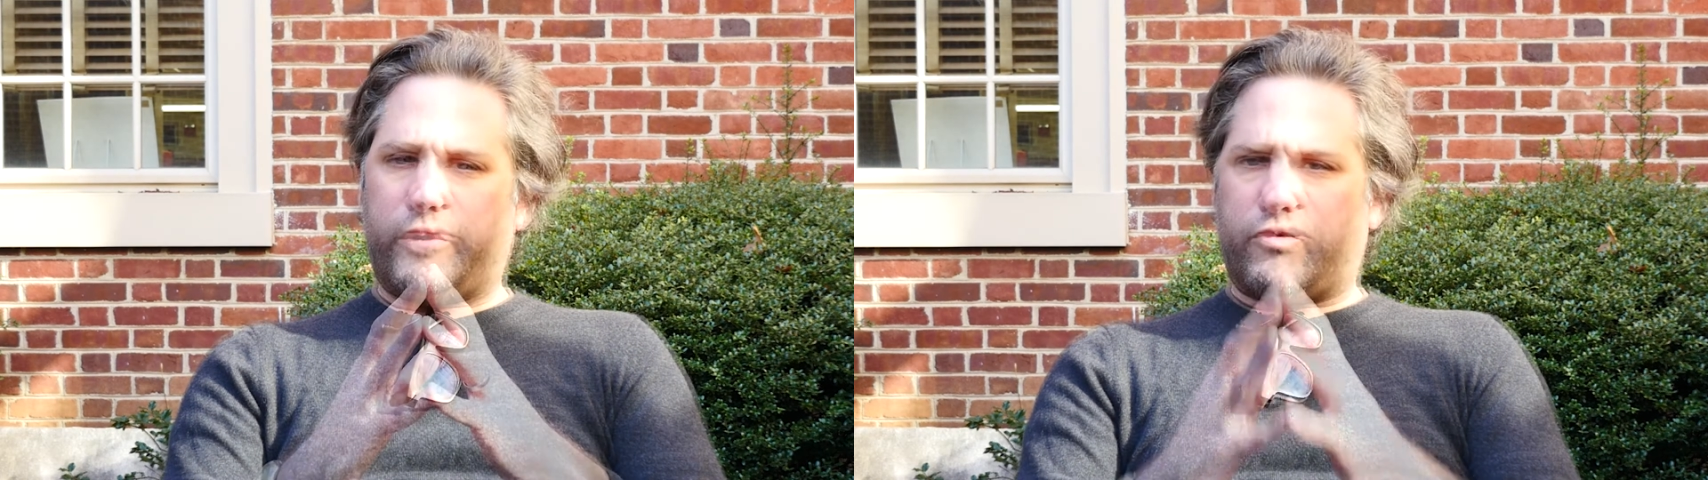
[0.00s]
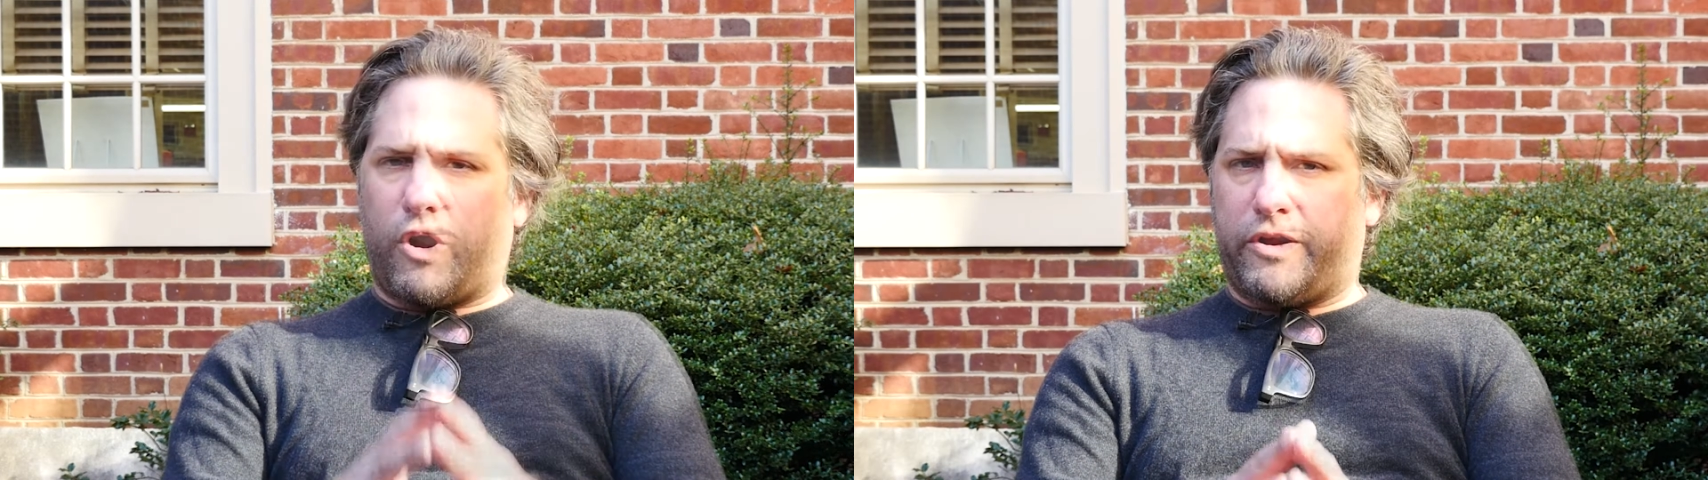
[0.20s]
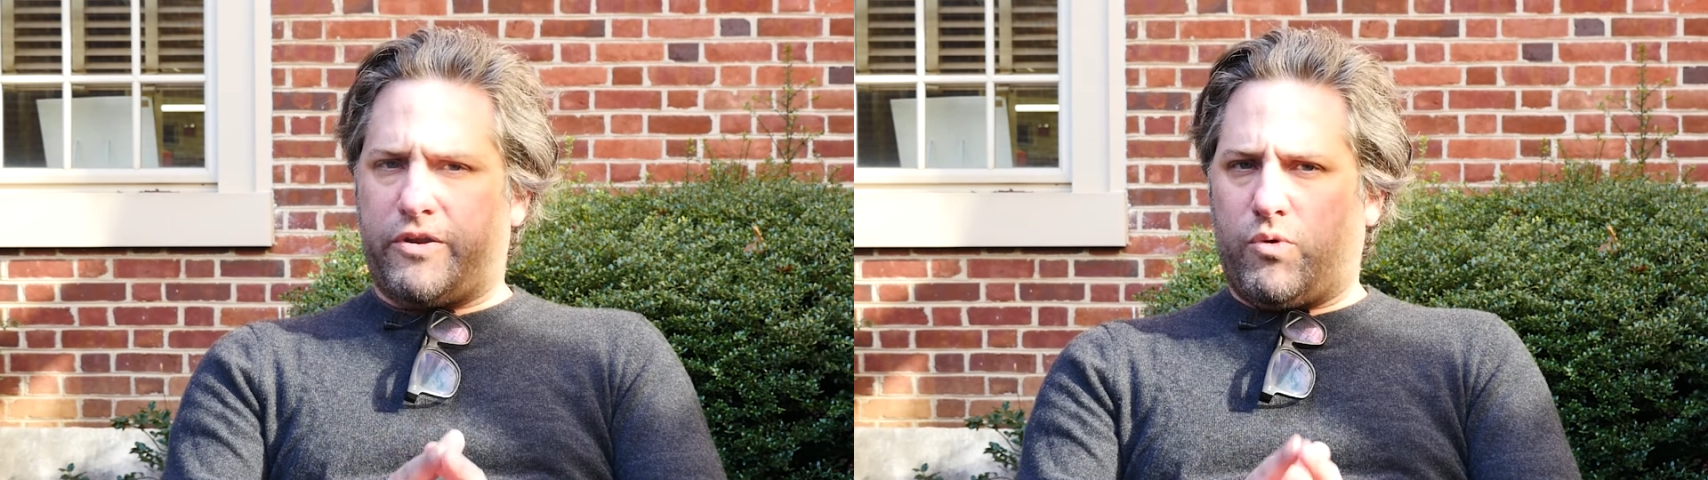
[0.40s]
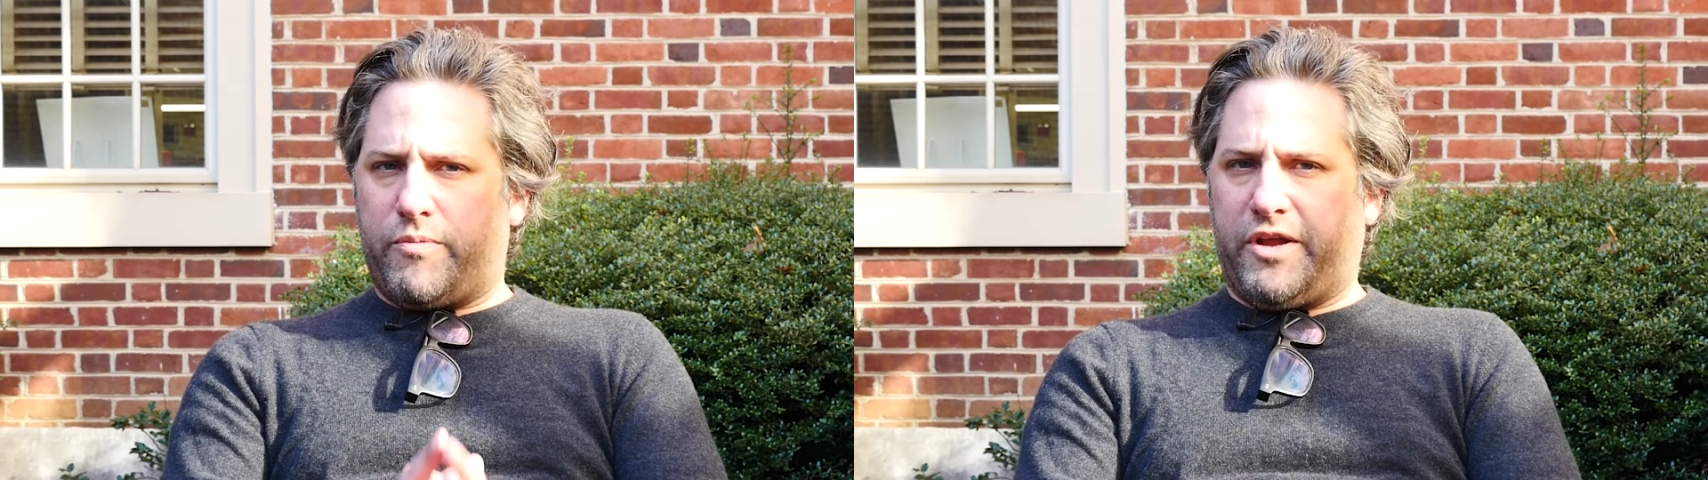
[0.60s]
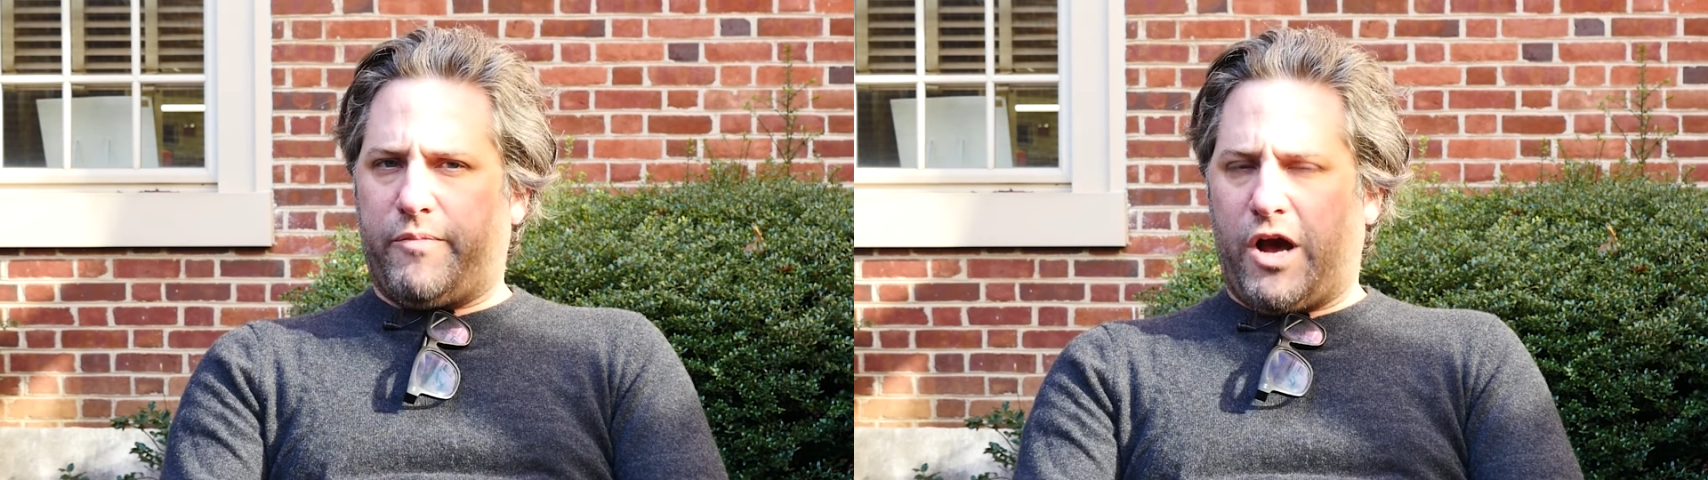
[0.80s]
We brought in a
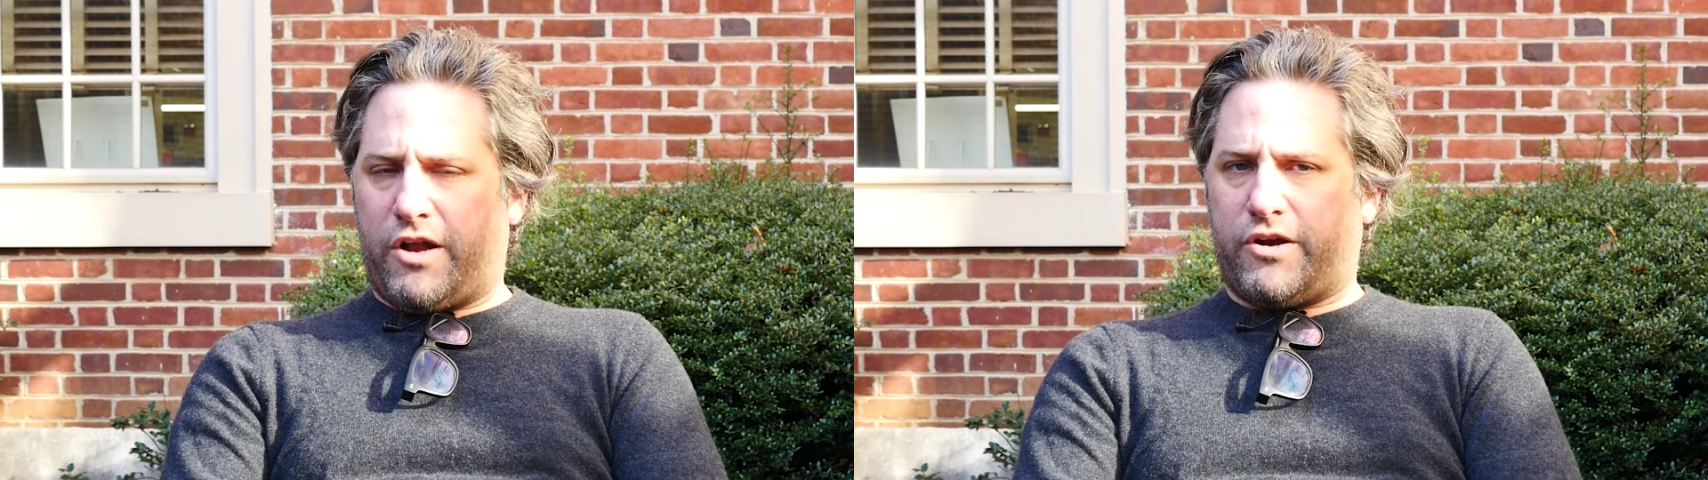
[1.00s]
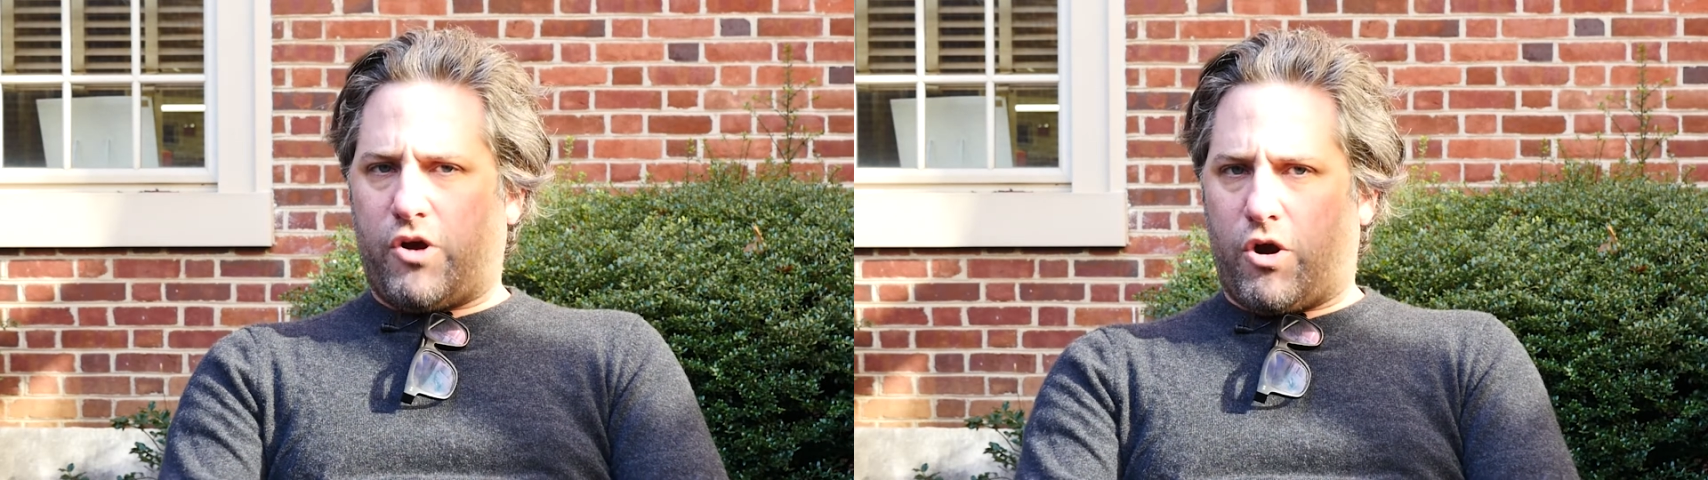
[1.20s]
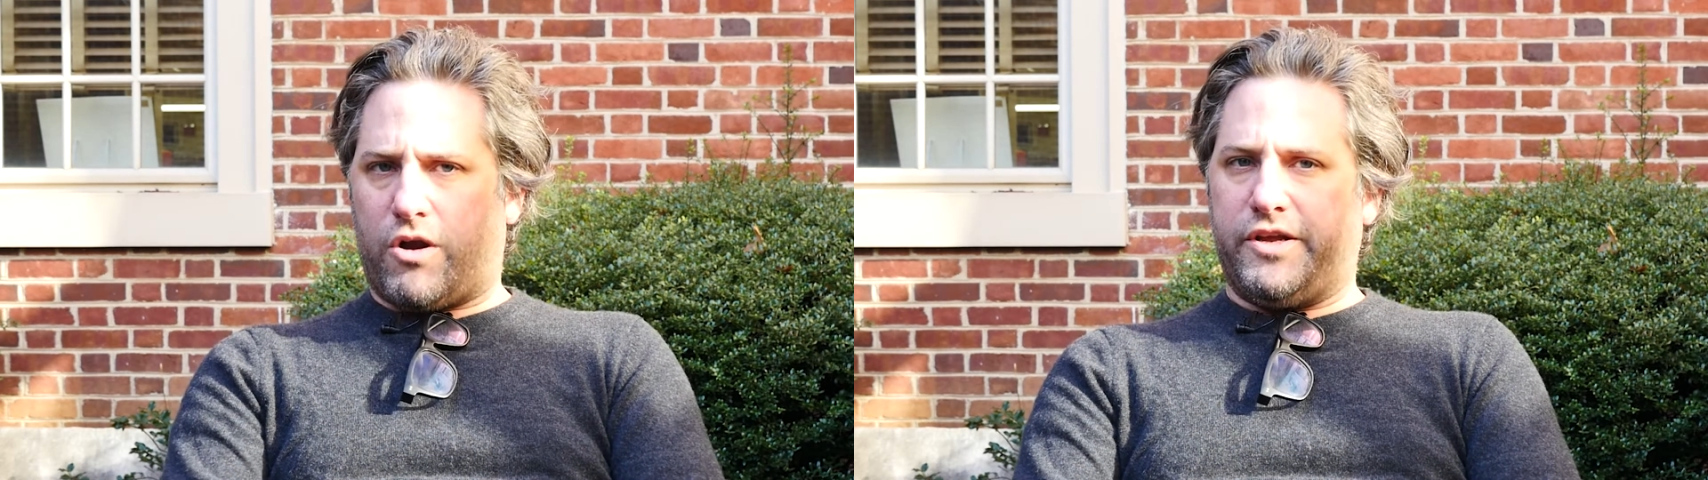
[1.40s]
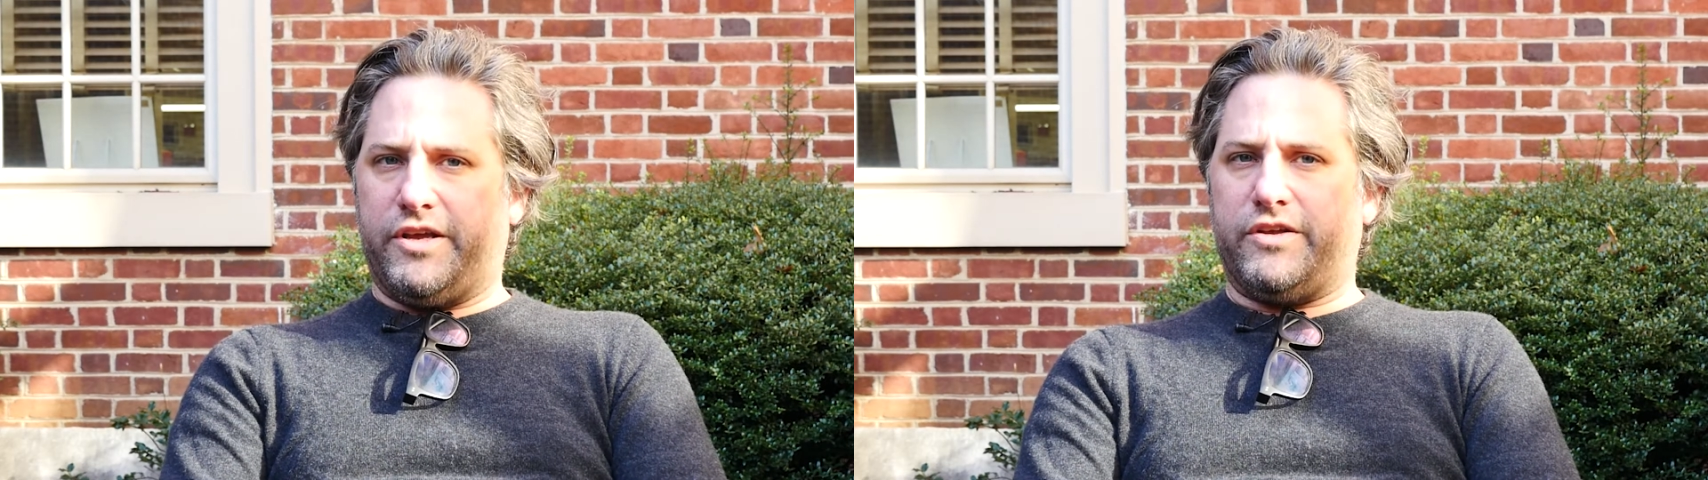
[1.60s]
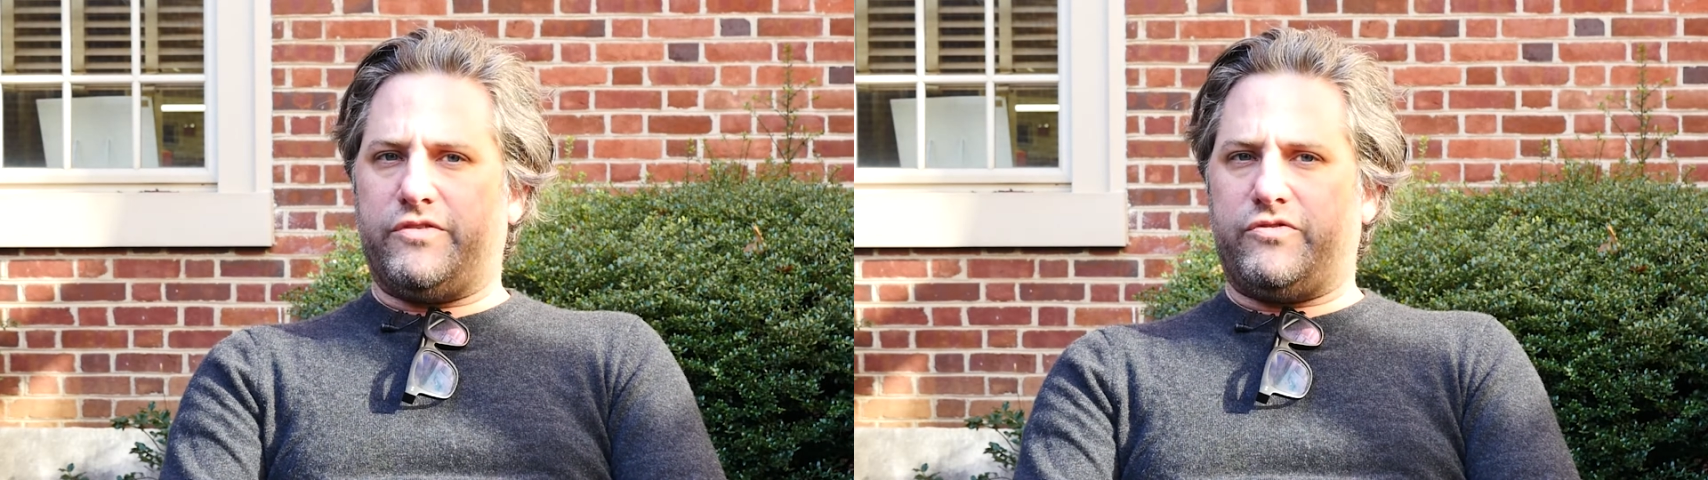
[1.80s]
woman named Hannah Carney